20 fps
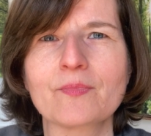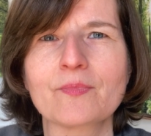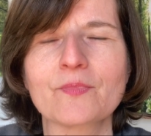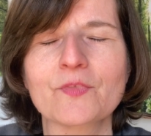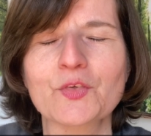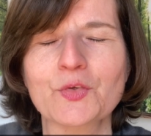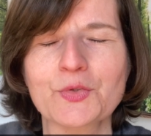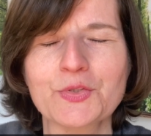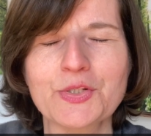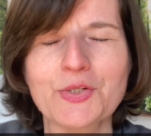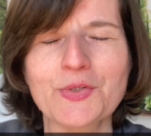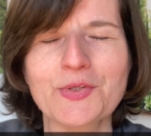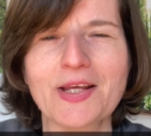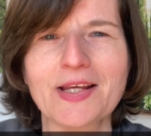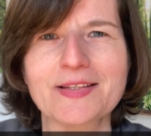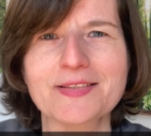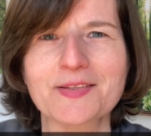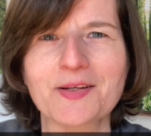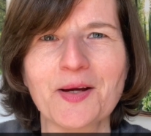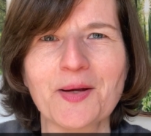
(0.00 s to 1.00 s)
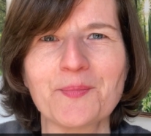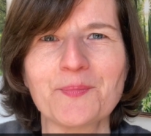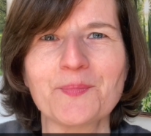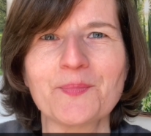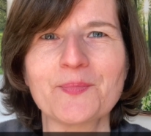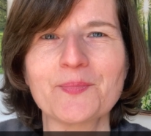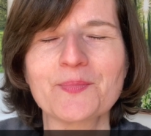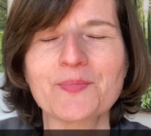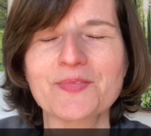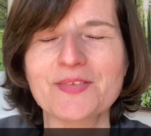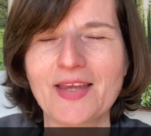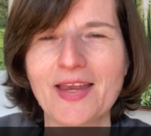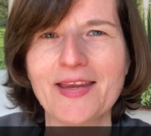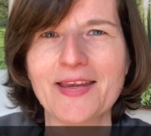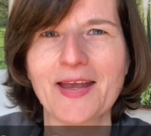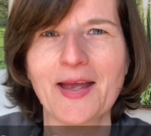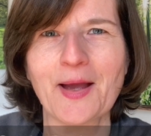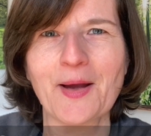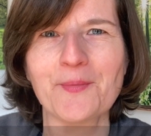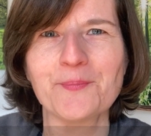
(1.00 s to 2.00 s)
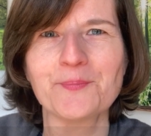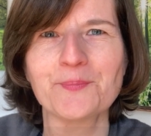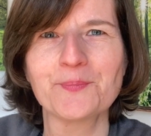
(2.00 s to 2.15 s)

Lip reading: So until next time, take care.